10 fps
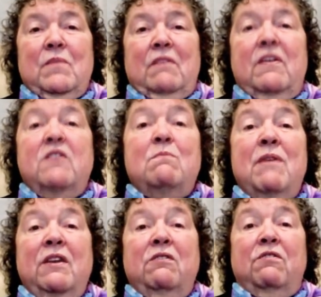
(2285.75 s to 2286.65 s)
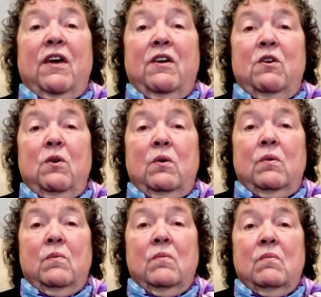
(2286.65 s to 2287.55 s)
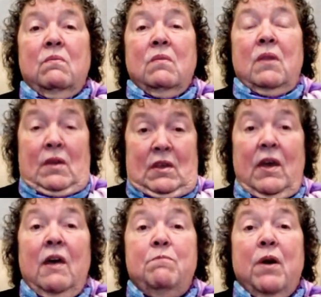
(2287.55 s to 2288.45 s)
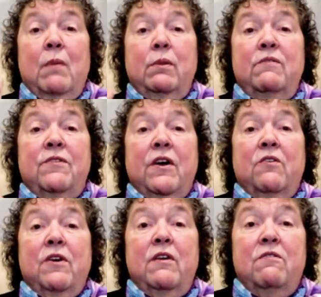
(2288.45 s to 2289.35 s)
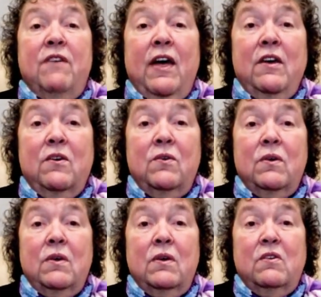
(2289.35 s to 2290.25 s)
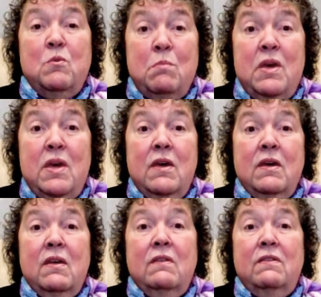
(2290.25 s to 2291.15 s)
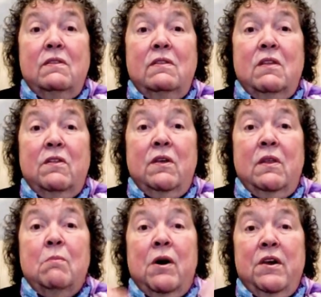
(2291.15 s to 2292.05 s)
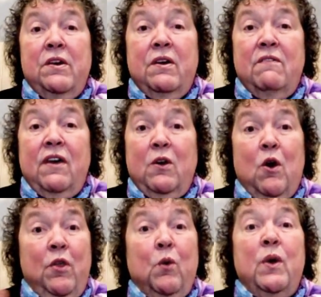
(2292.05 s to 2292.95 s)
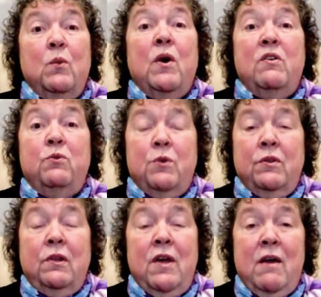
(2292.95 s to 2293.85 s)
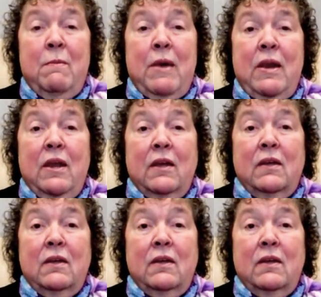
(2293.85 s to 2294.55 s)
sentimental value had probably far greater value to me than the monetary value, although it was worth a lot of money.